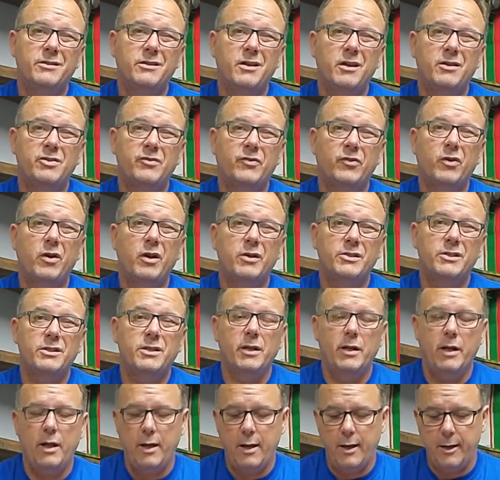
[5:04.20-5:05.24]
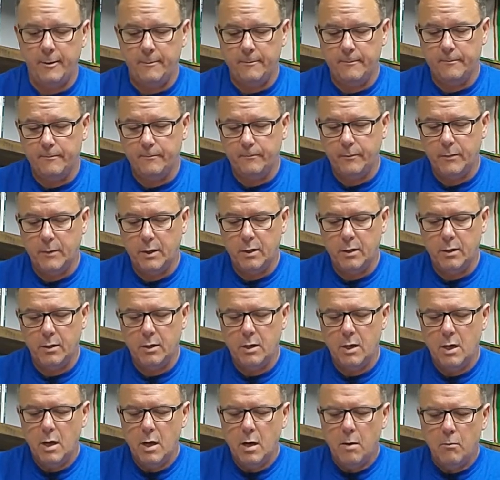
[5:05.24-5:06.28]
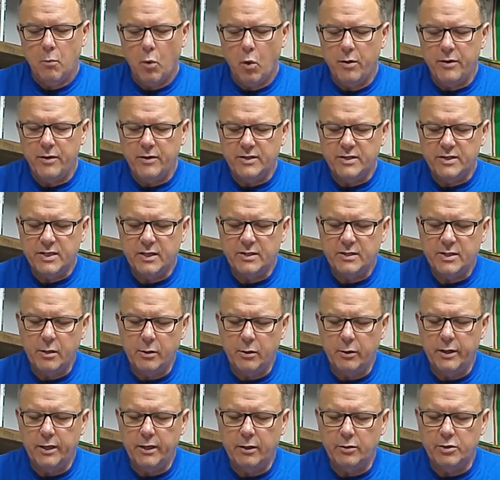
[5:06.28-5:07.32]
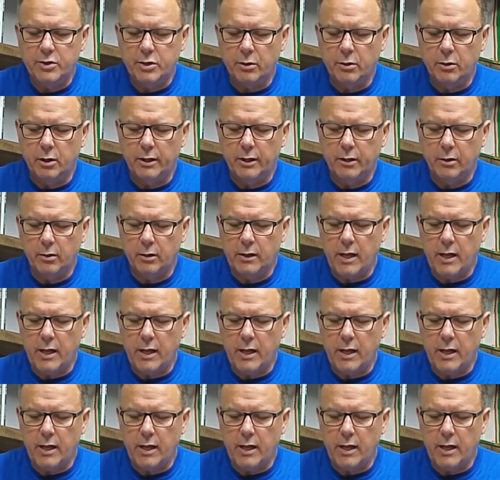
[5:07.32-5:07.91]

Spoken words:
does for us today. More than 600 years earlier,